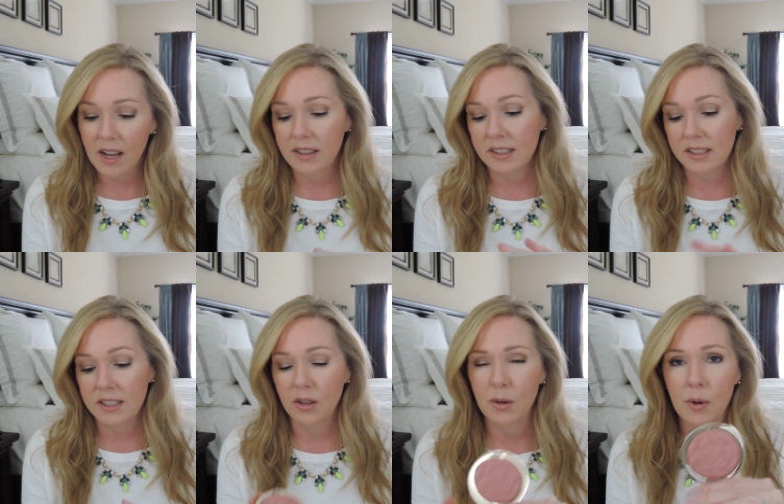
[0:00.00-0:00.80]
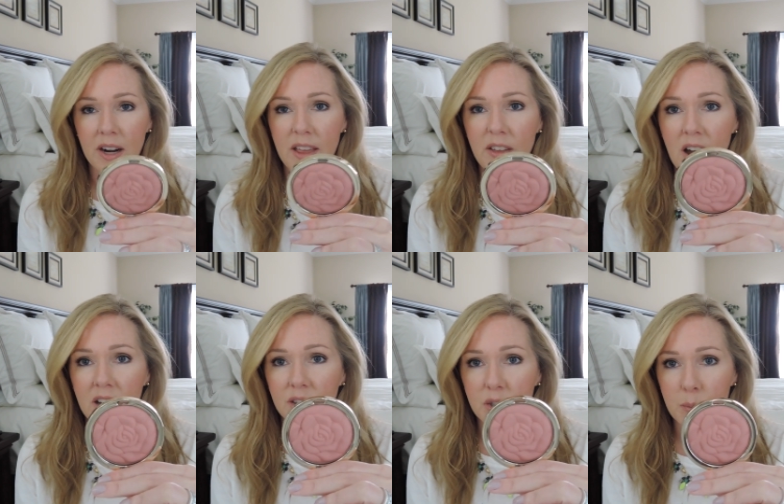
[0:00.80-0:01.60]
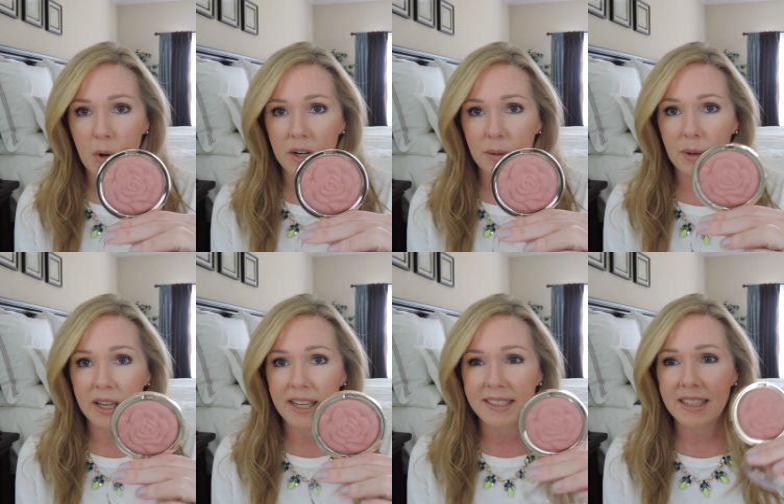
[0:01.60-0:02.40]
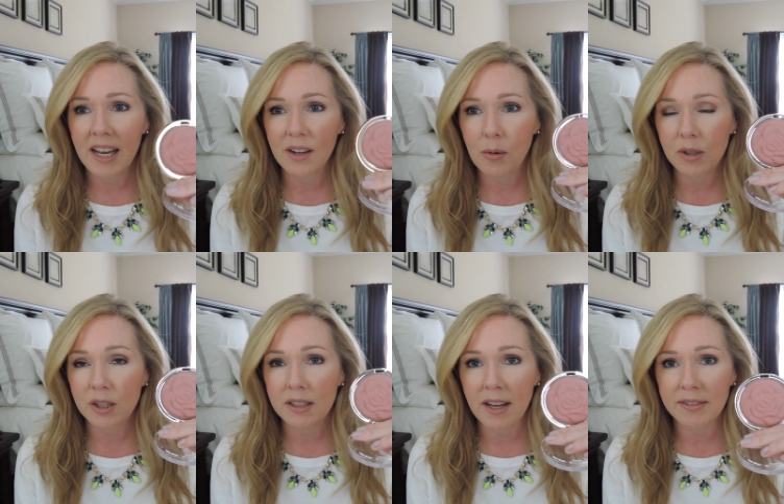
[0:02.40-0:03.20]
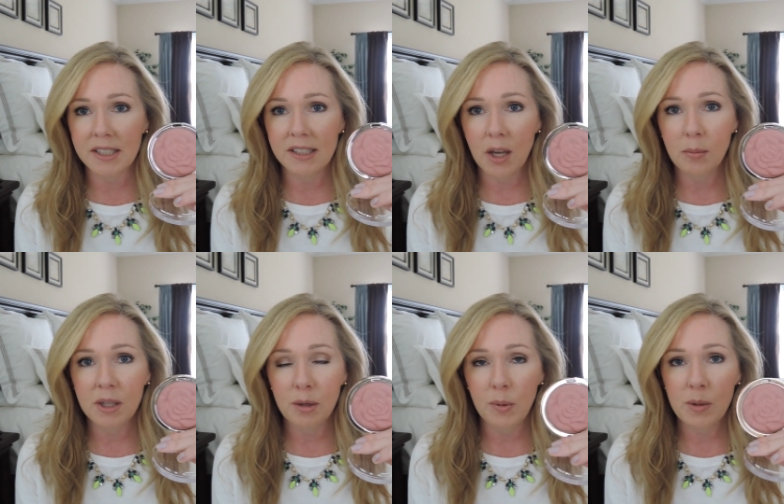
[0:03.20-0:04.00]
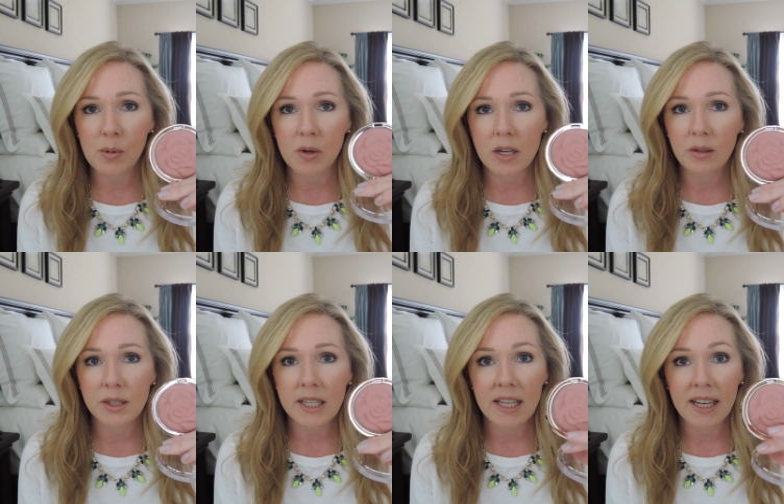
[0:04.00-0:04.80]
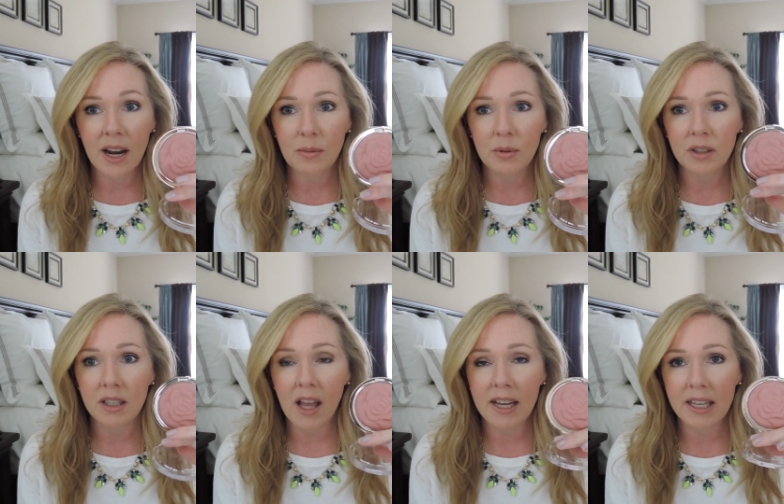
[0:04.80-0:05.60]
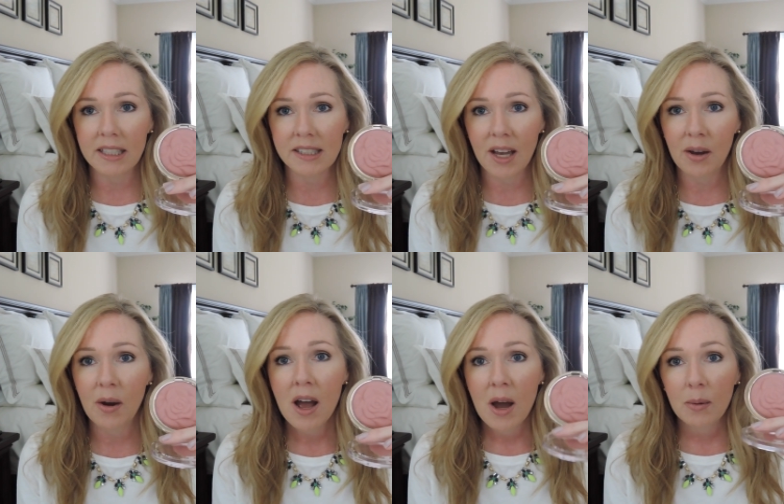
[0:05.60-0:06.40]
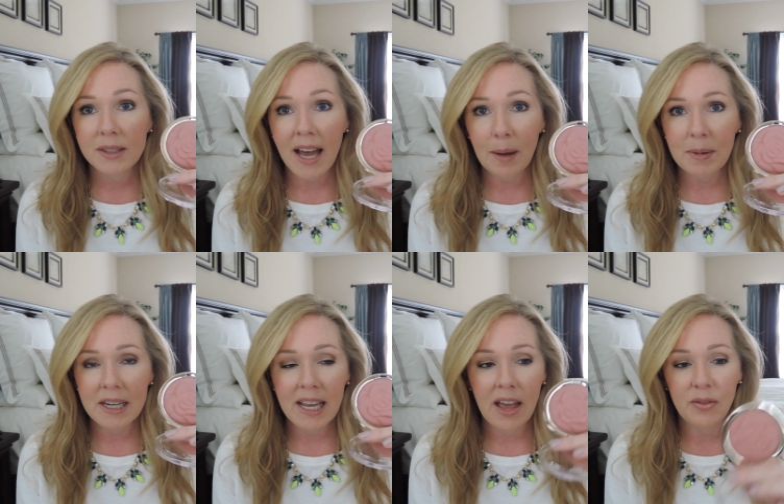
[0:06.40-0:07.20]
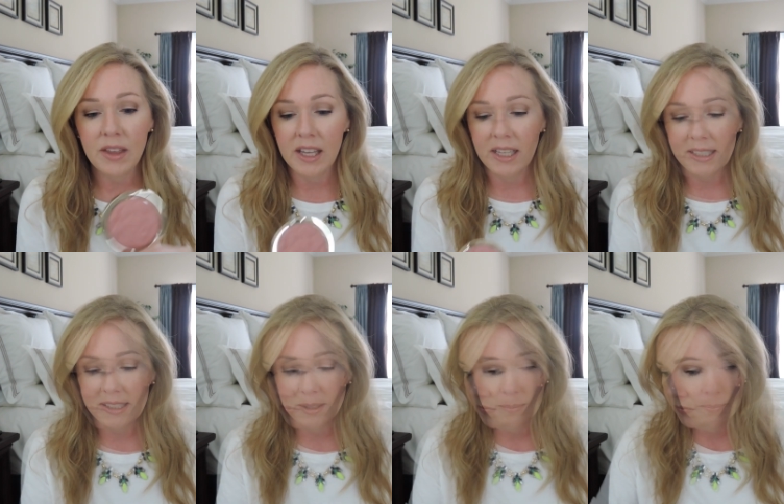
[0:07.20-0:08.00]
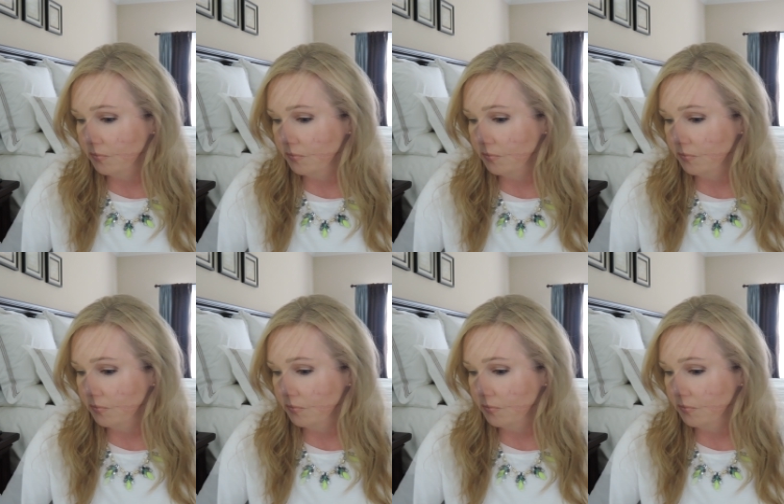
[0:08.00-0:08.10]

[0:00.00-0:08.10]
this is the only one I thought looked pretty, but isn't that gorgeous? I've seen so many people use it and I really like it. So was happy to get this.